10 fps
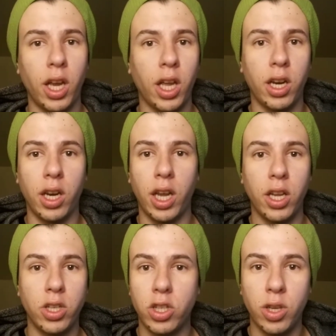and
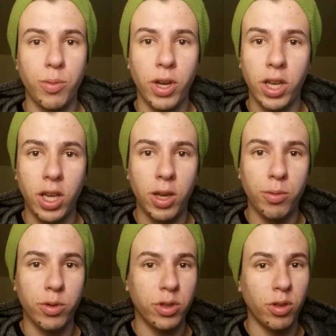HDMI
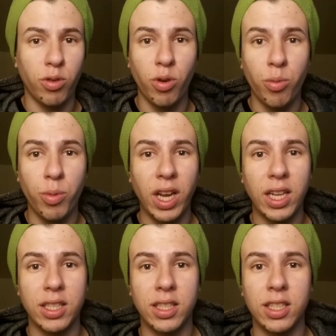cables and
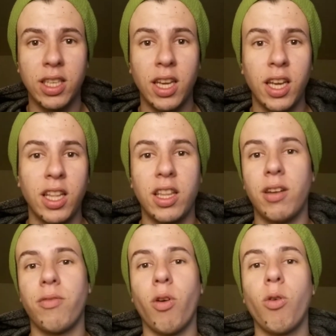Chromecasts that
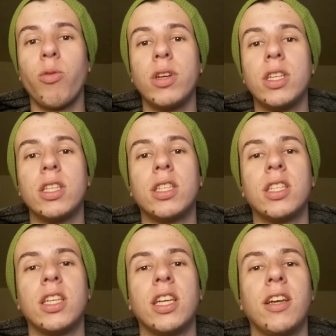have always